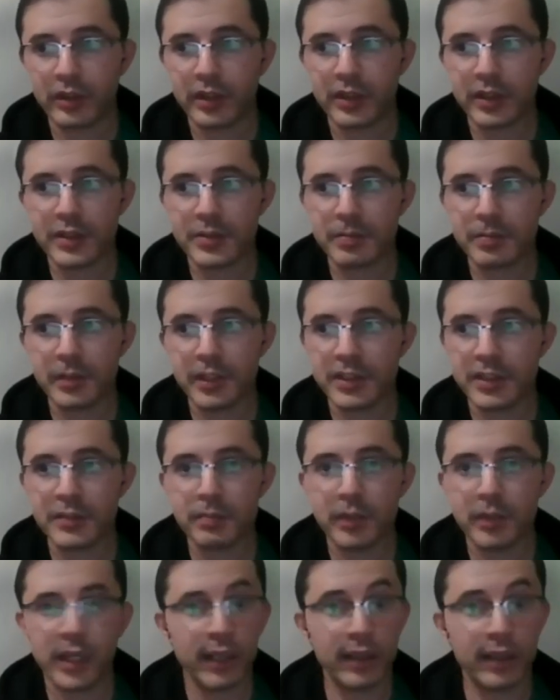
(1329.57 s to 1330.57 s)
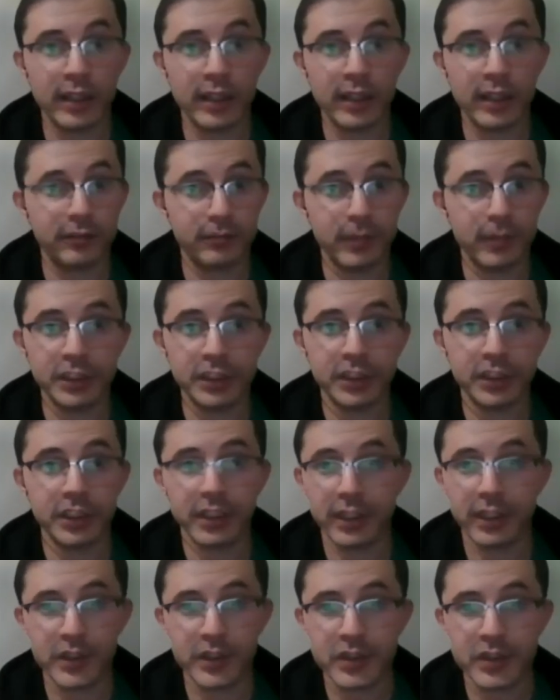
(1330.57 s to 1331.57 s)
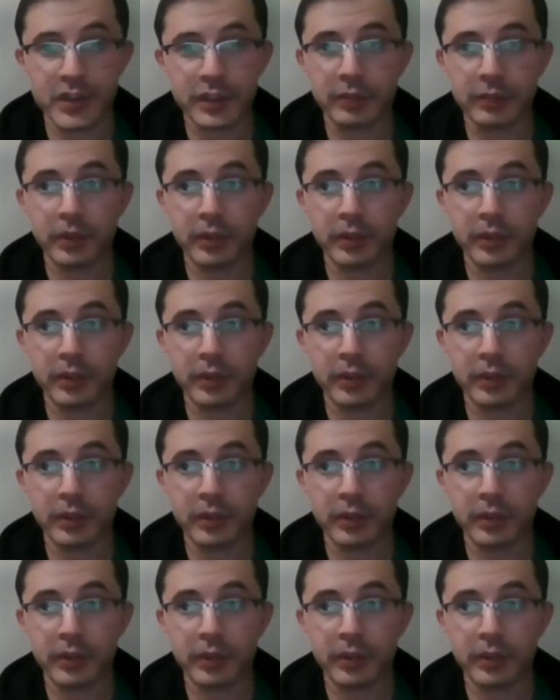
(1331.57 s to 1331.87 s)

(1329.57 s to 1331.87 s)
This makes my life much easier,